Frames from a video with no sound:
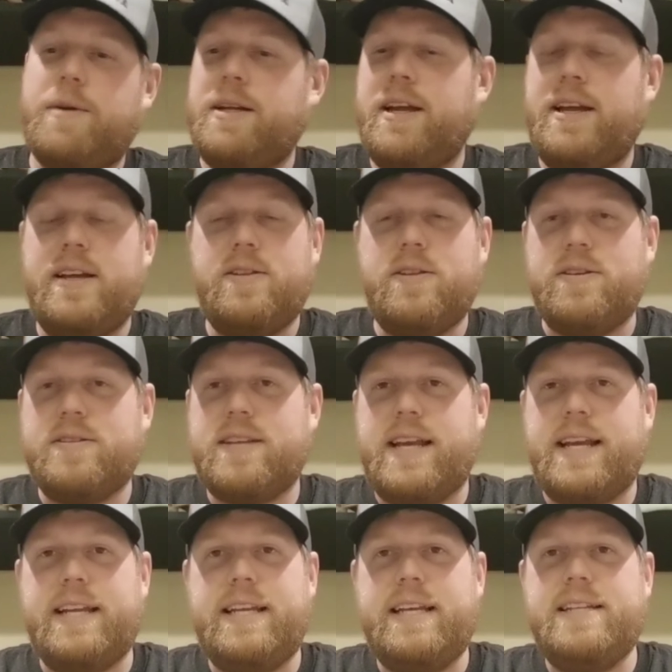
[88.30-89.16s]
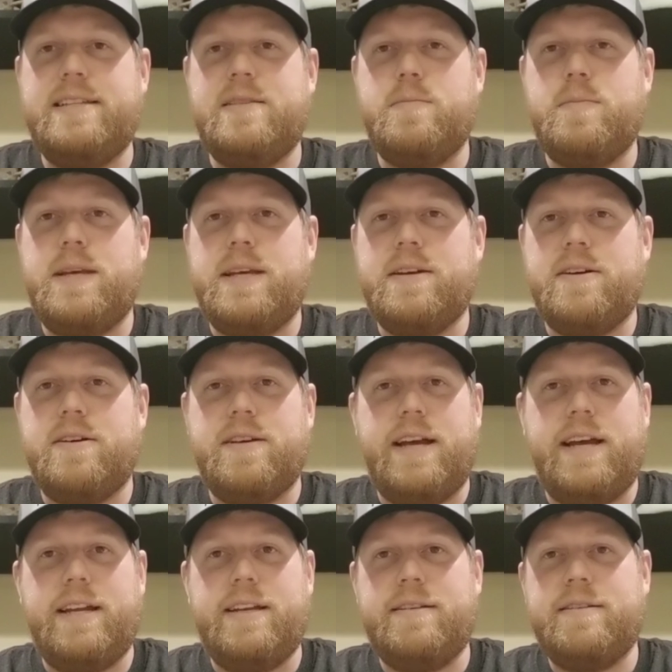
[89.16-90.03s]
It looks like an easy meal,
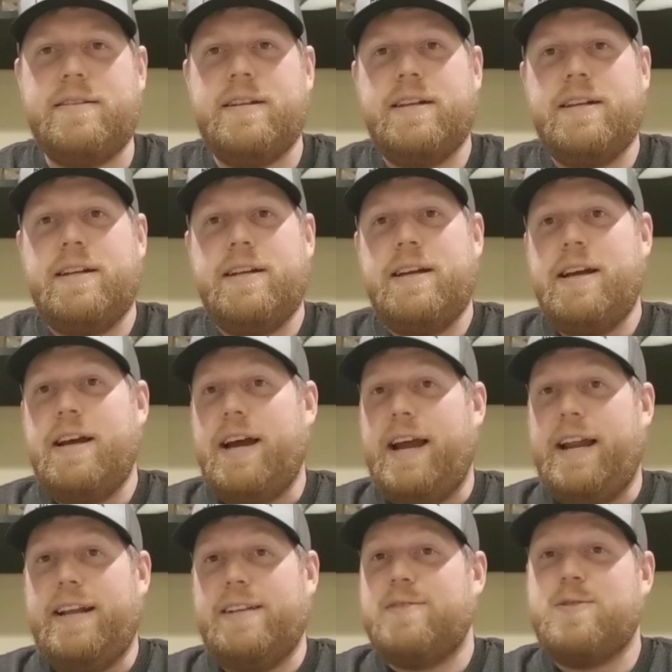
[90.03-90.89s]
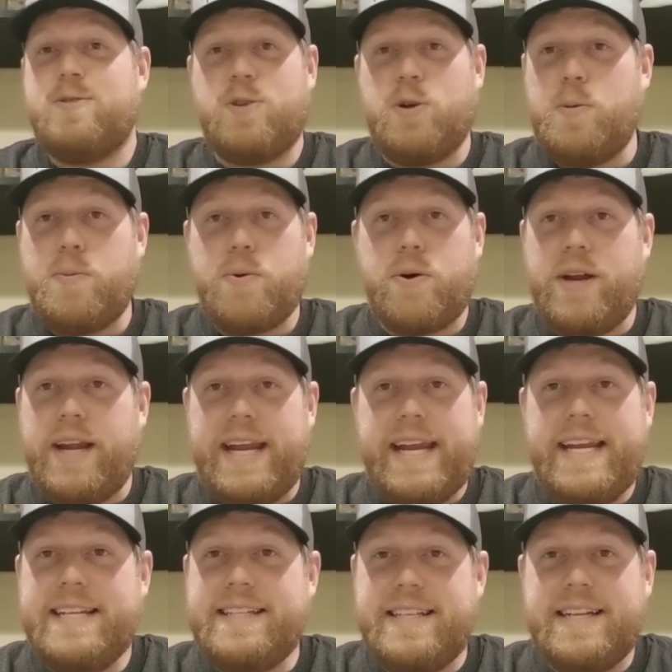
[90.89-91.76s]
and it's super
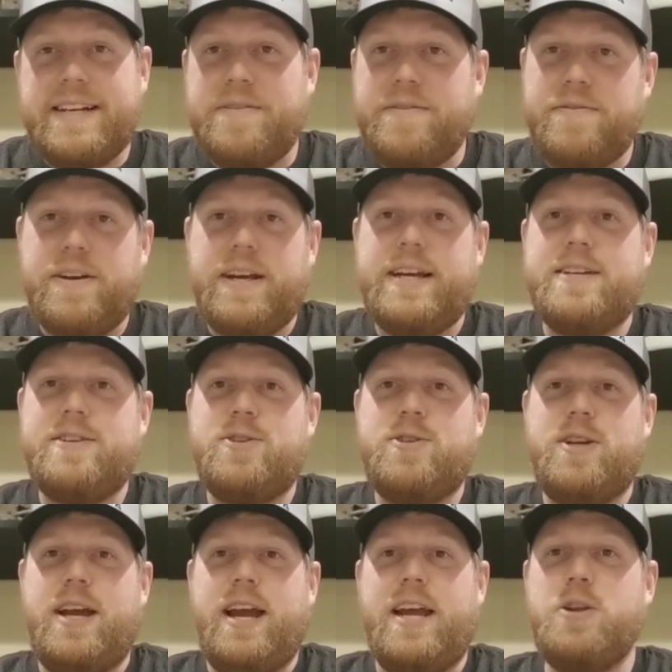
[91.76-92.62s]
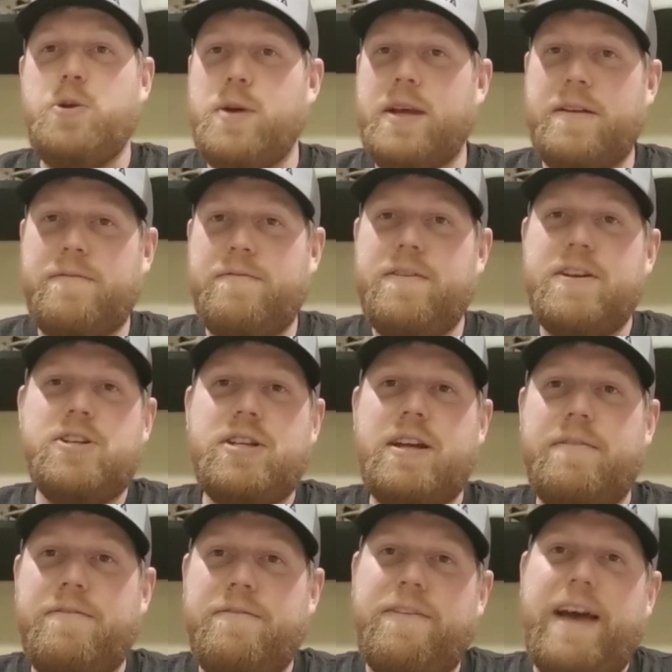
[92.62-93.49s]
easy to fish, and you can fish
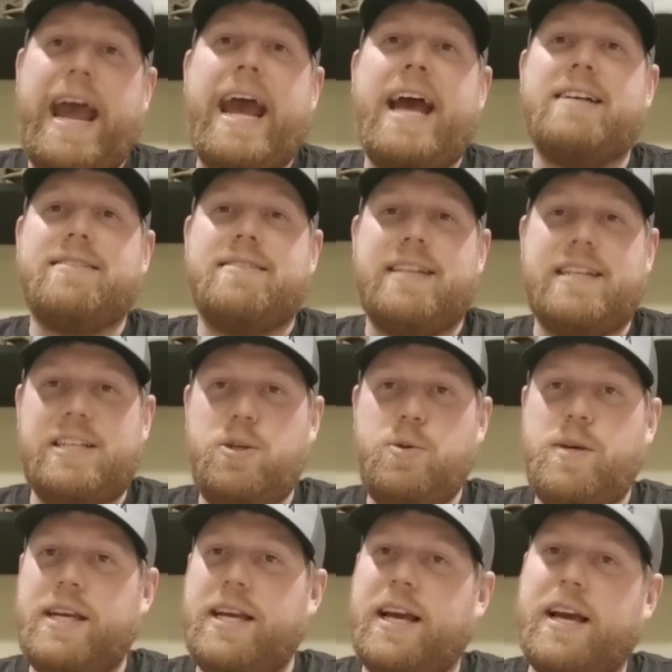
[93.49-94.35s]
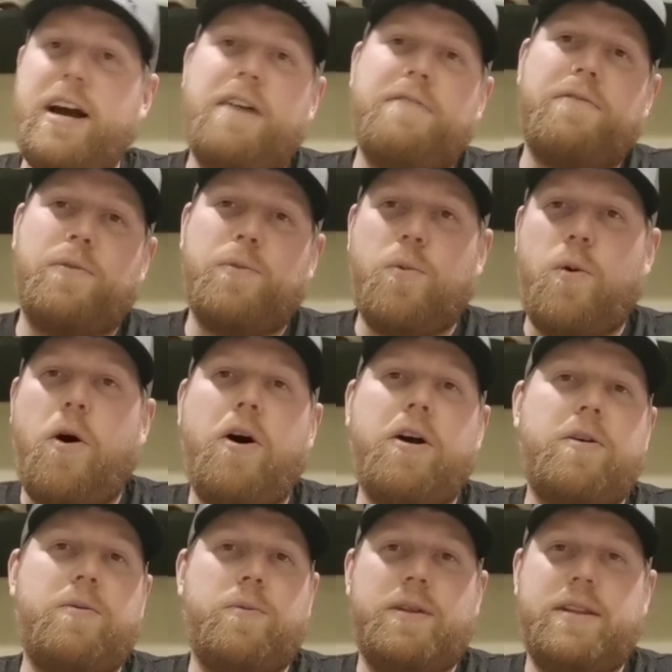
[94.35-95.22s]
it fast. Like, you can cover
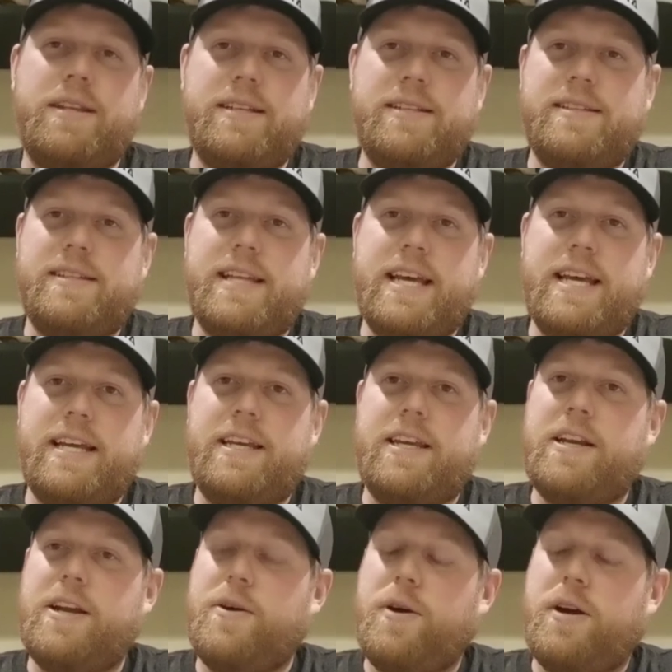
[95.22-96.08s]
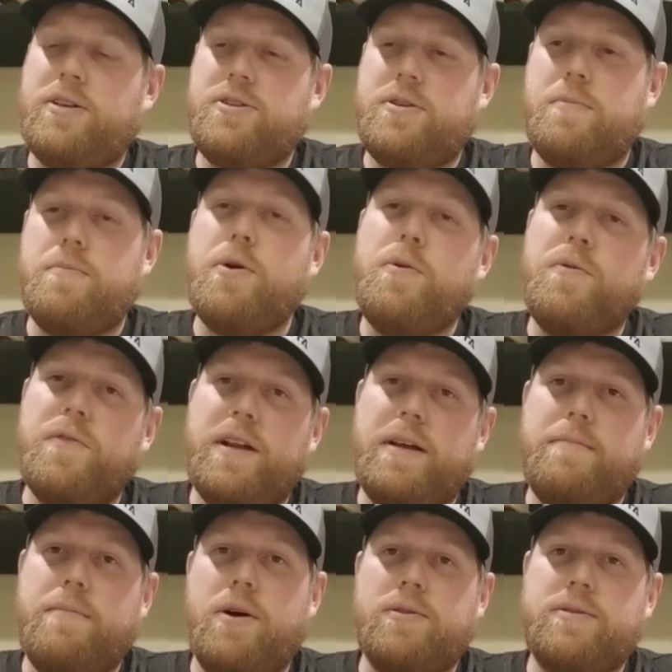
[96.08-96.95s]
water with this thing, because you're moving
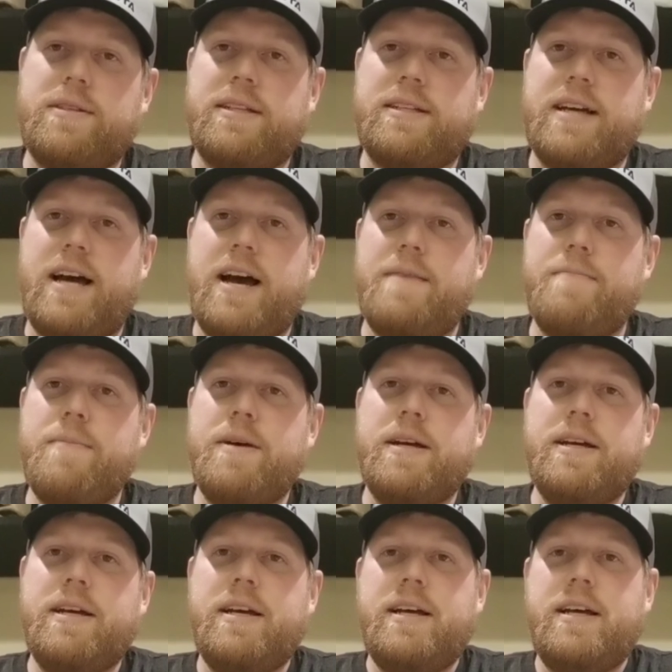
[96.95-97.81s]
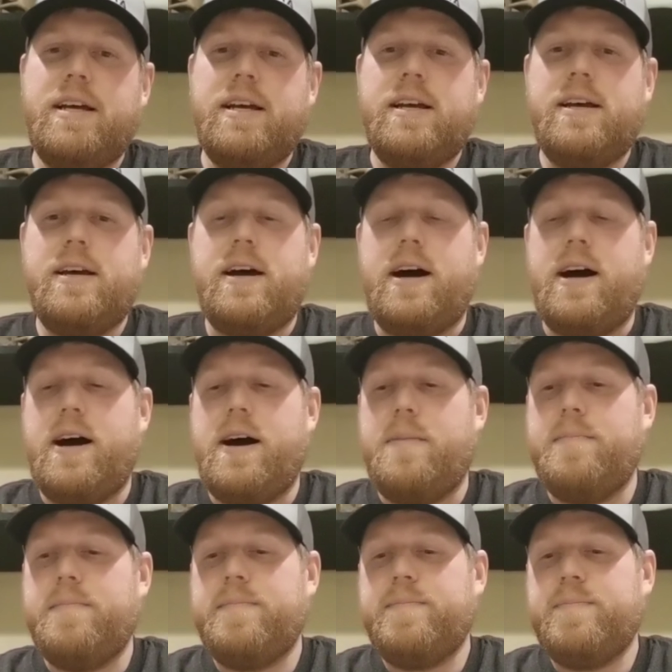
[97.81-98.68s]
it most of the
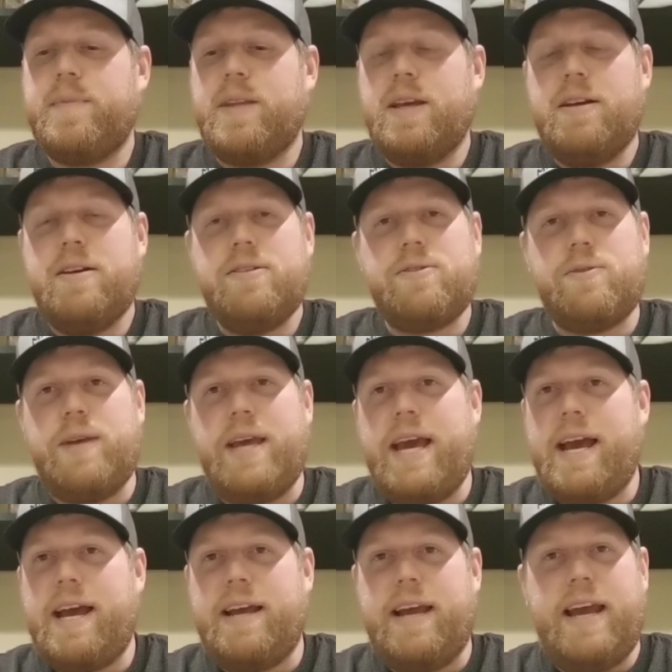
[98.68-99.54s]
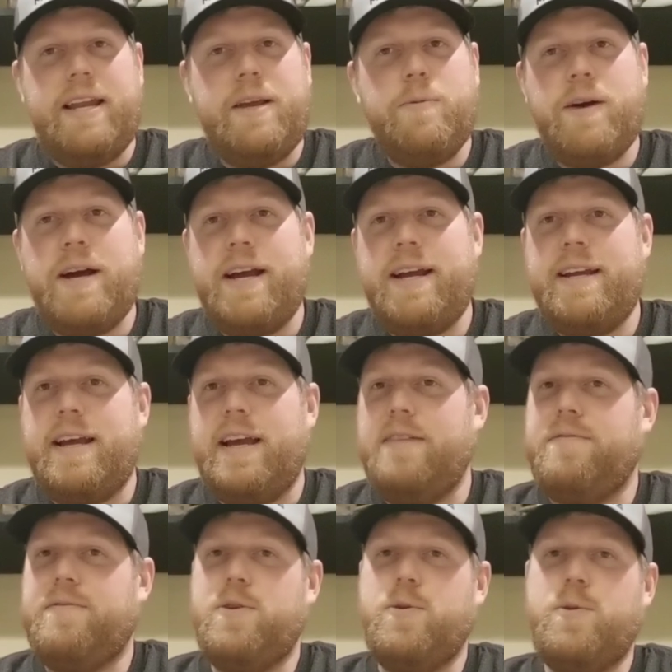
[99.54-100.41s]
time. So yeah, anyway,
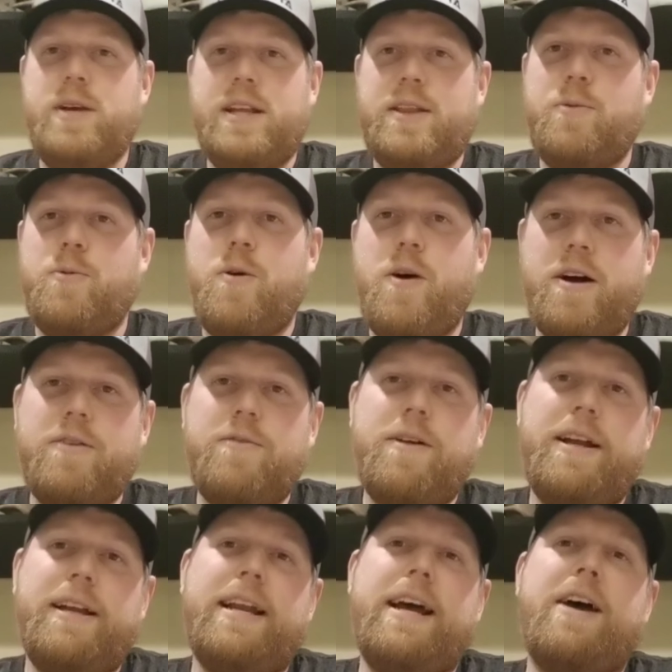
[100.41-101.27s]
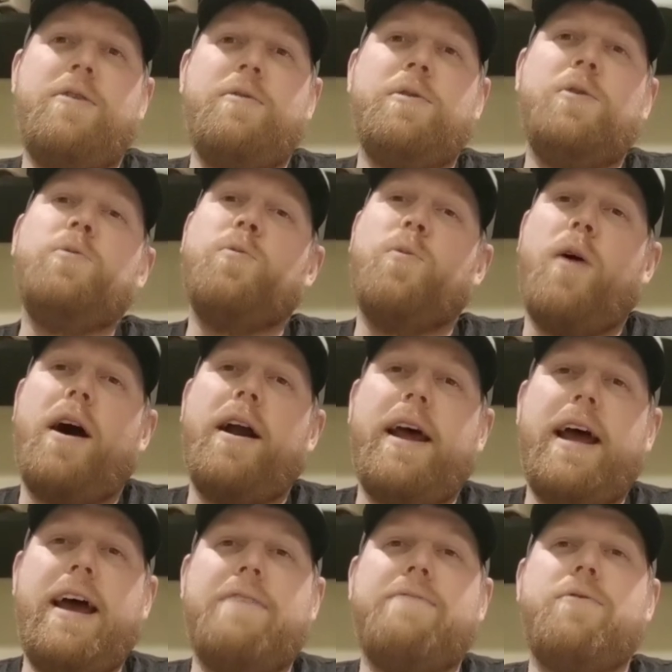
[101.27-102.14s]
if you hit the water right now, you
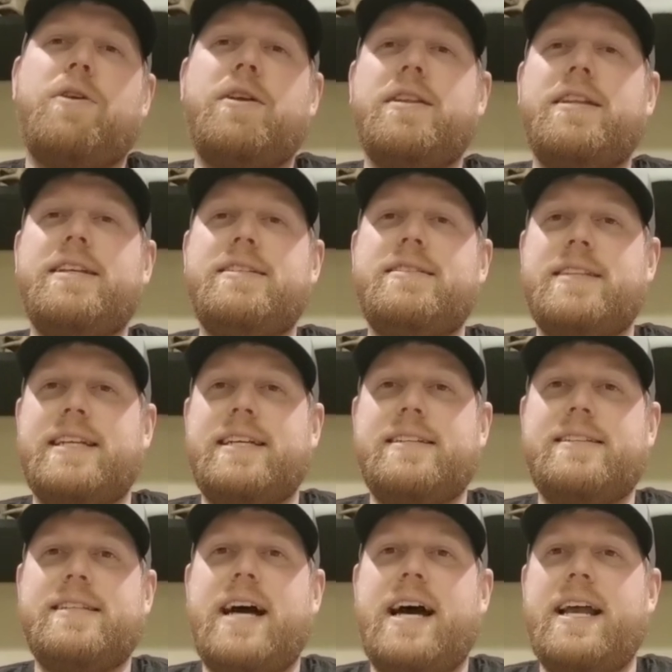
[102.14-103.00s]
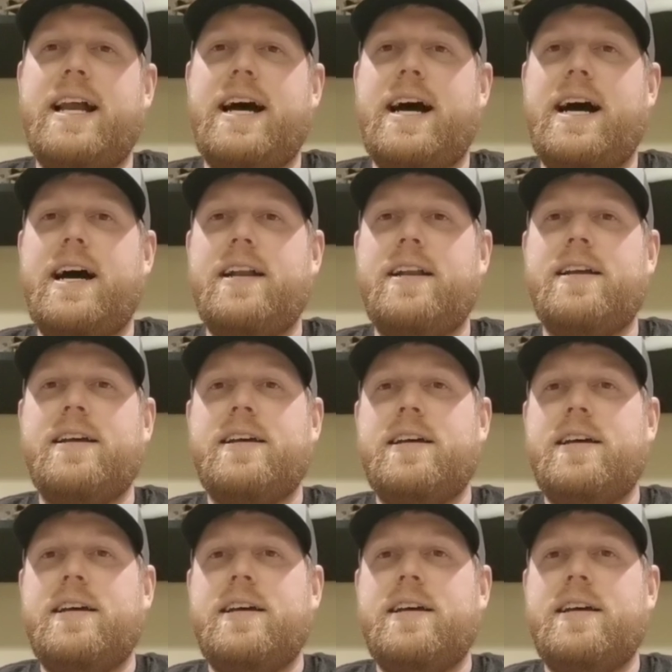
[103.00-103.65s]
want to have one of these things tied on.